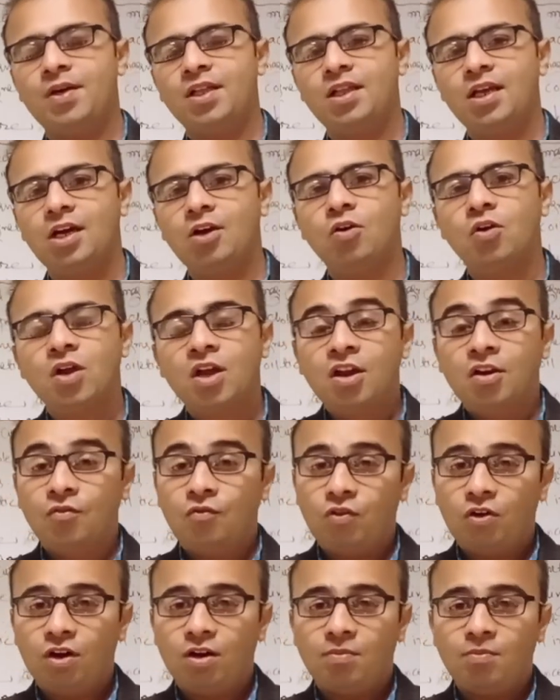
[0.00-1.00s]
Dayo
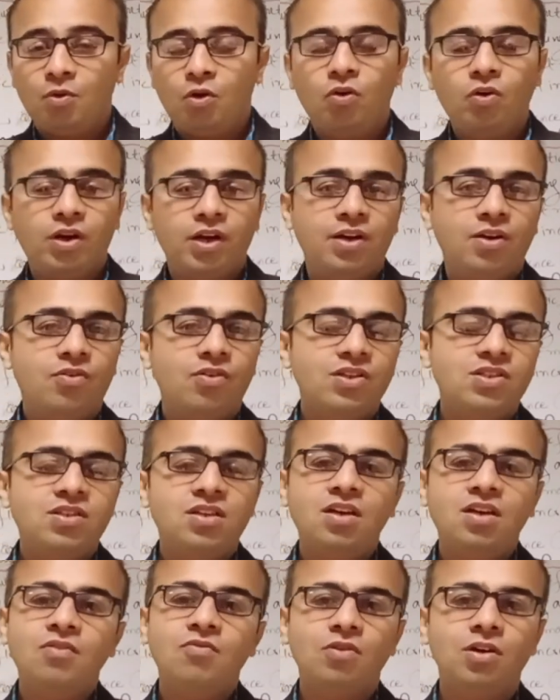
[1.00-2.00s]
for more
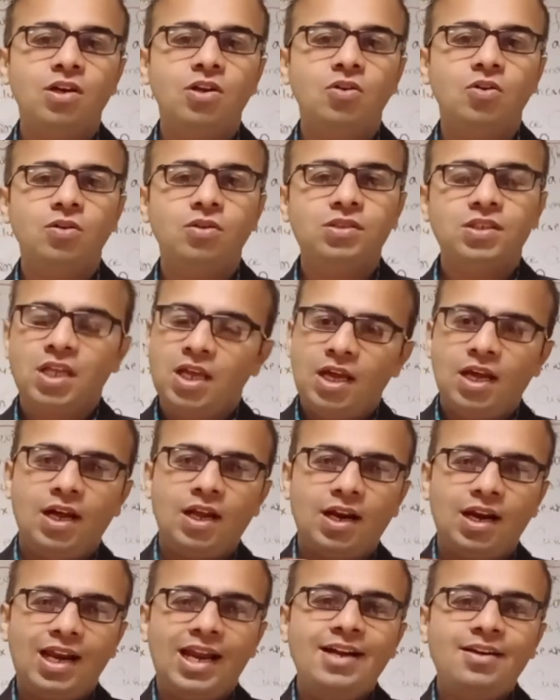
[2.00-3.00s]
interesting videos
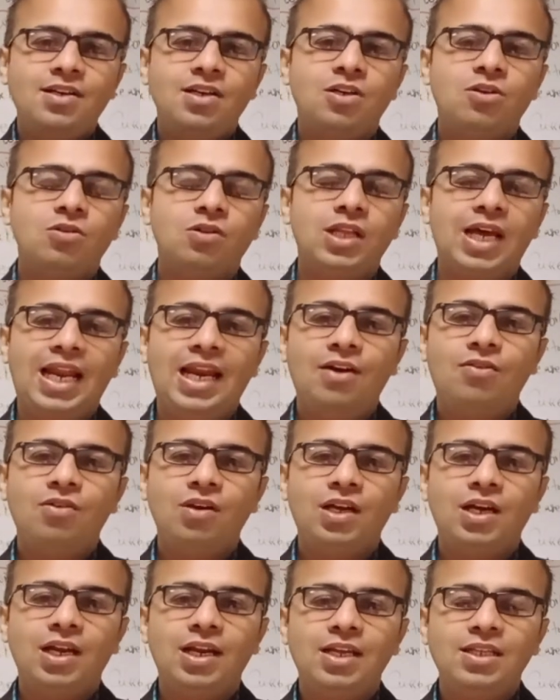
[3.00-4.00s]
related to the
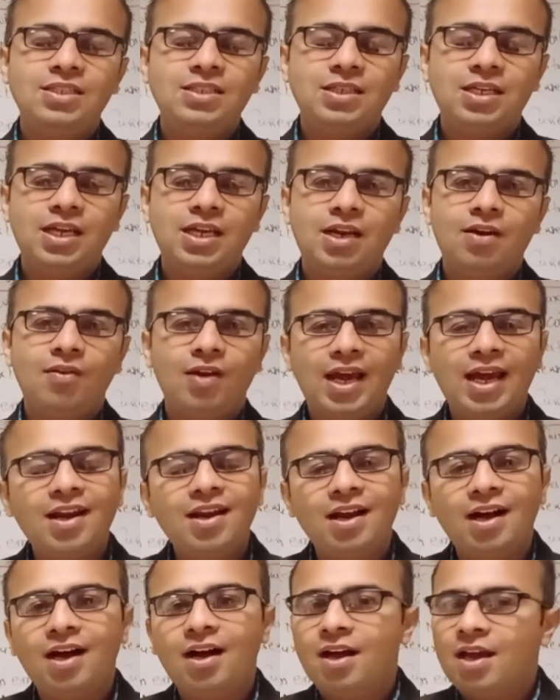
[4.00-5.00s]
electrical engineering
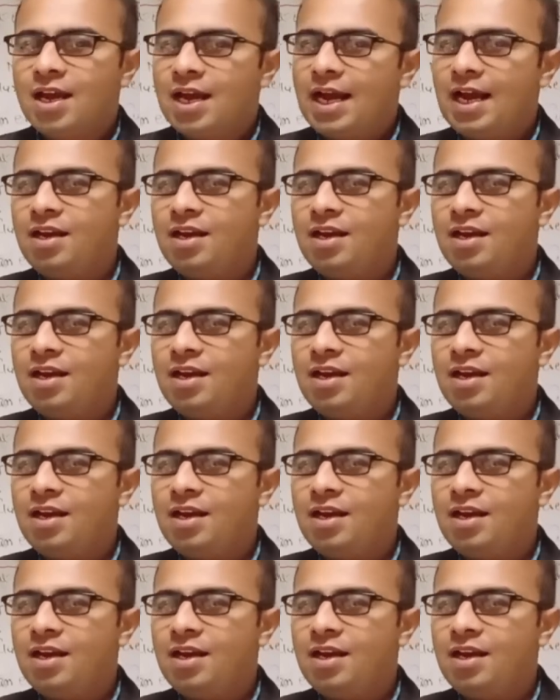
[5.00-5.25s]
area,